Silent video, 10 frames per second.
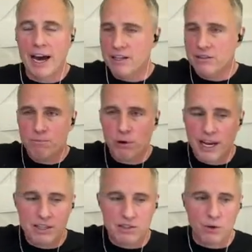highest
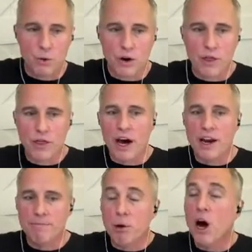praised or, or,
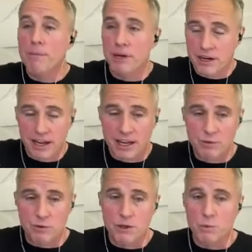thought of prominent, I
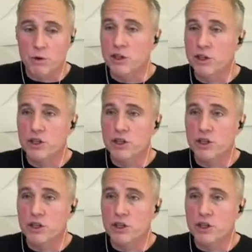guess would be the word